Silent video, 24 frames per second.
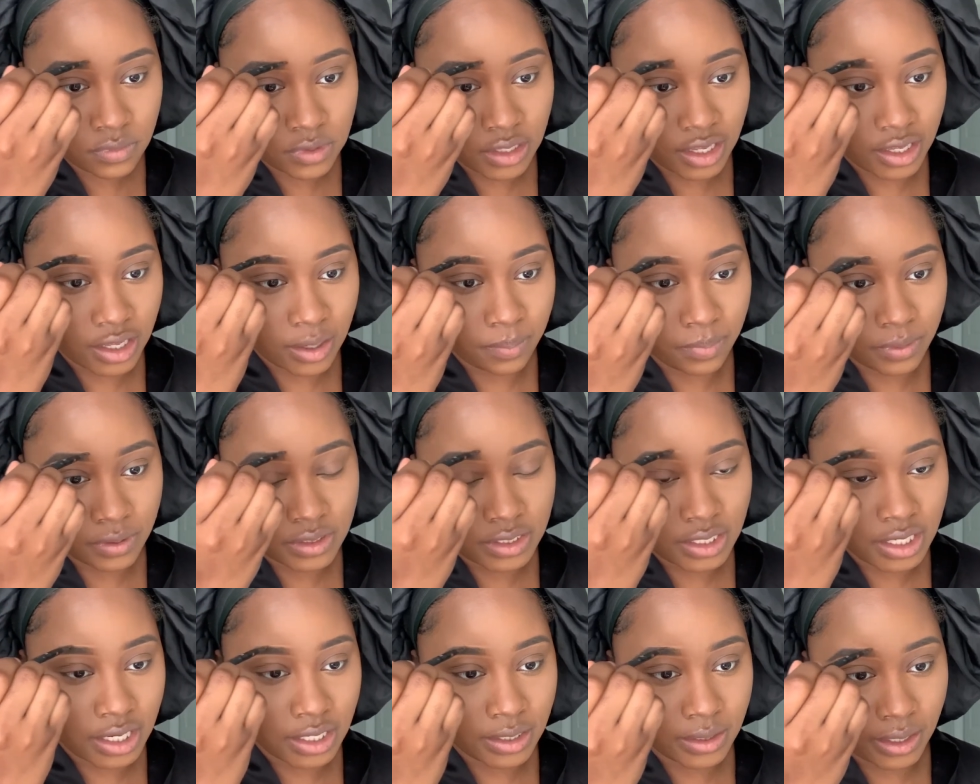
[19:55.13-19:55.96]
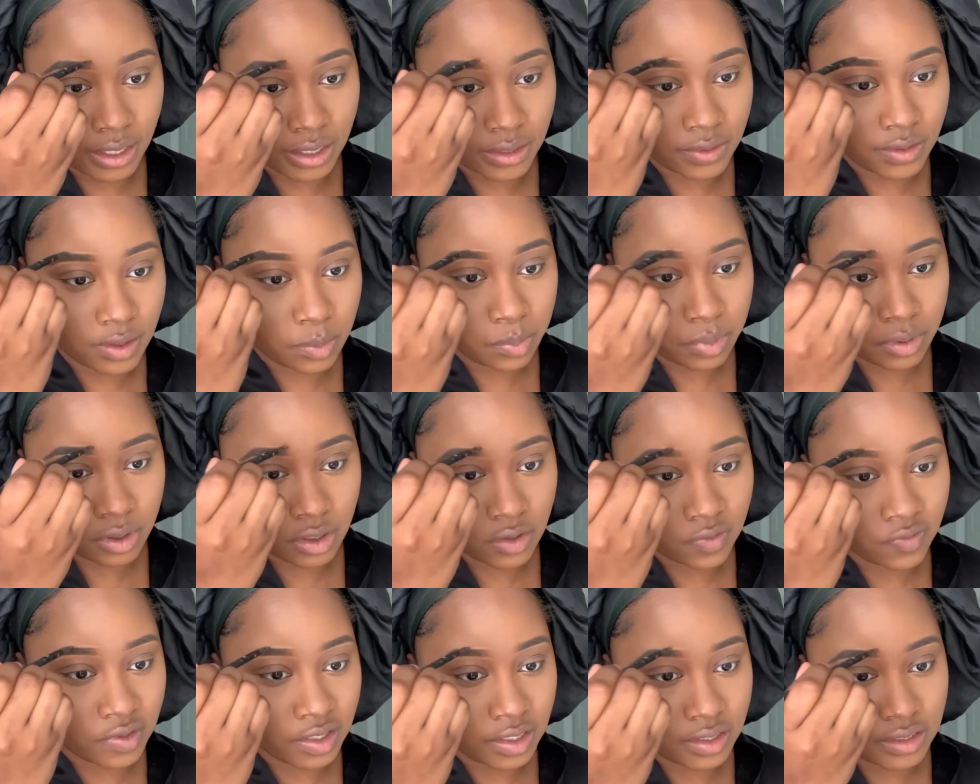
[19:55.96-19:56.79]
They can pretend like they're
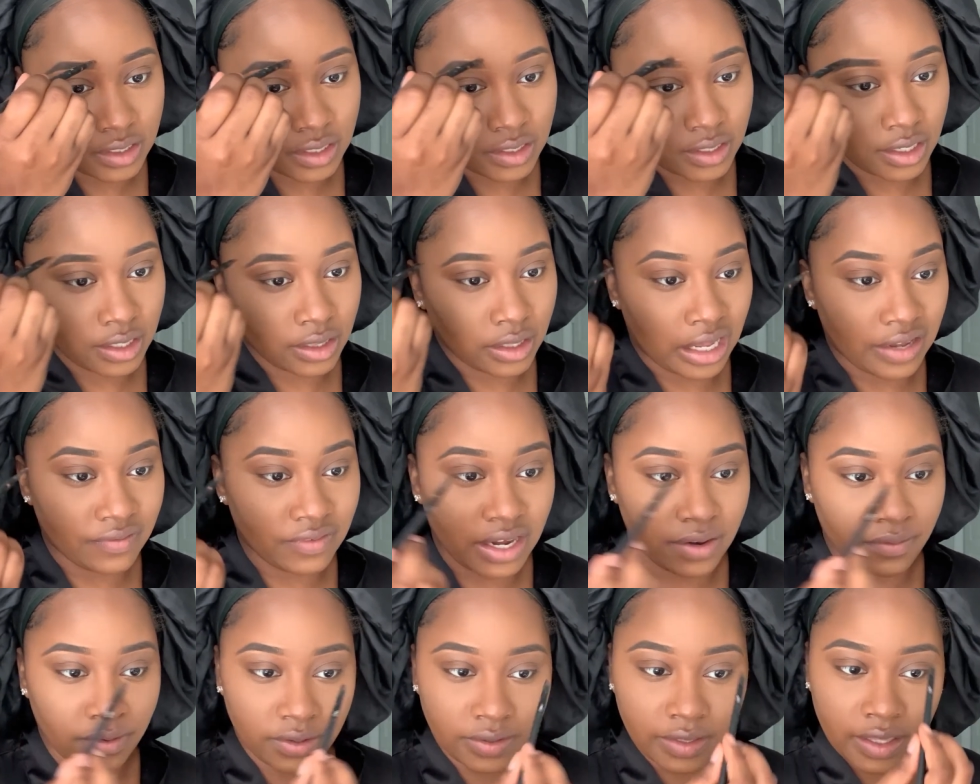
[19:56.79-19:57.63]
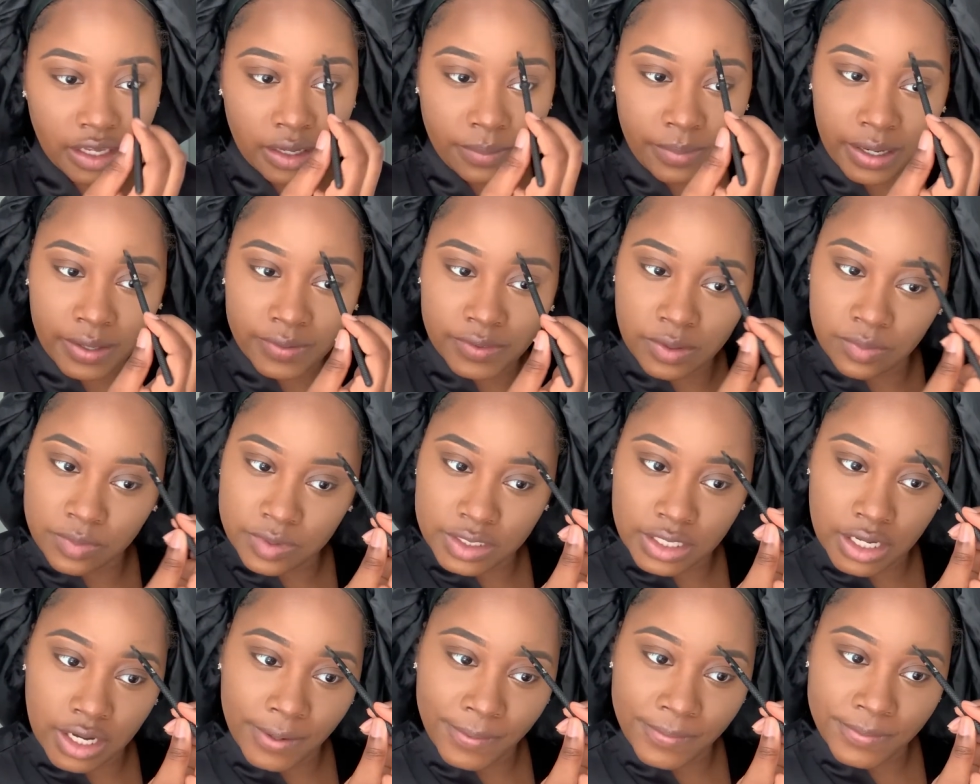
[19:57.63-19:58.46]
perfect and they love everything about
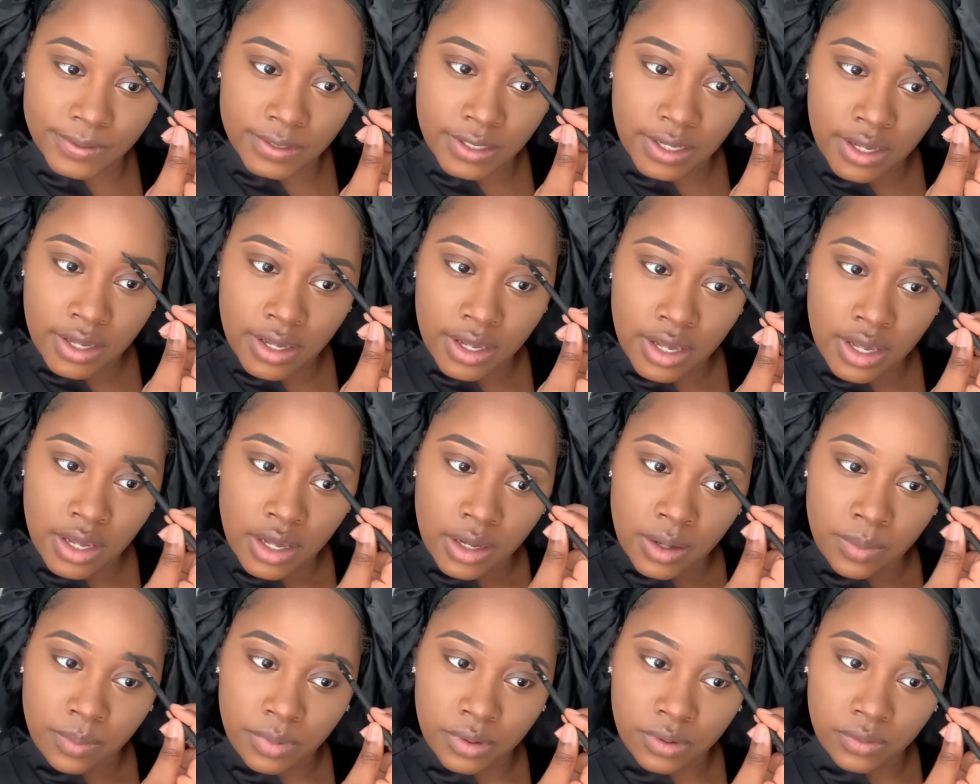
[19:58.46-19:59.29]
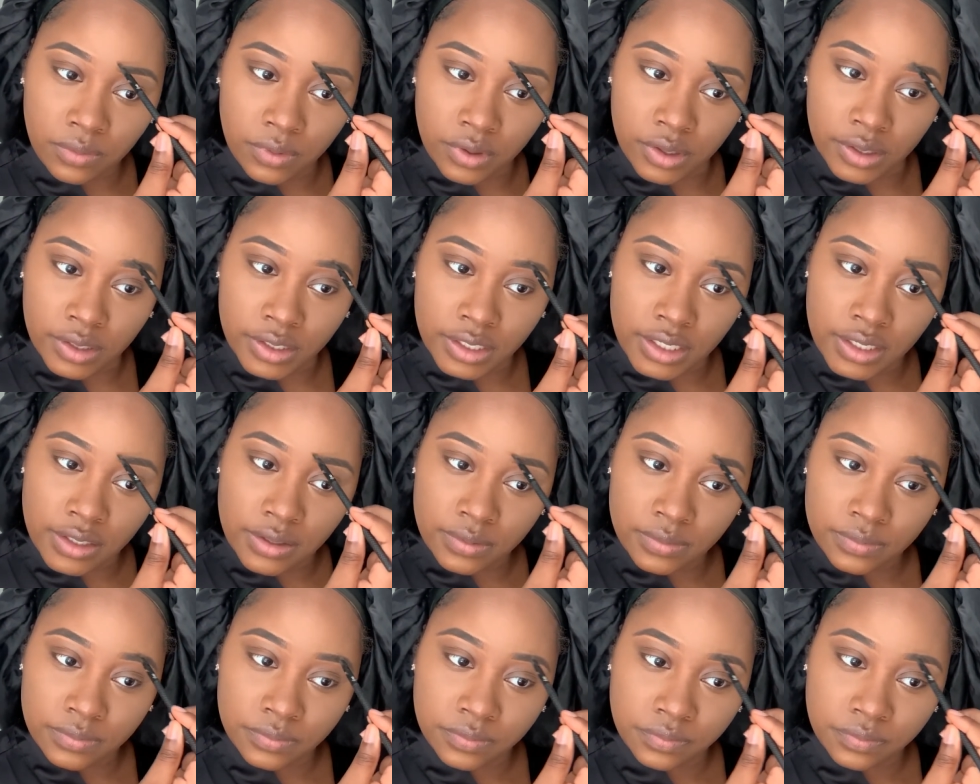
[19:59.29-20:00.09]
themselves, but really,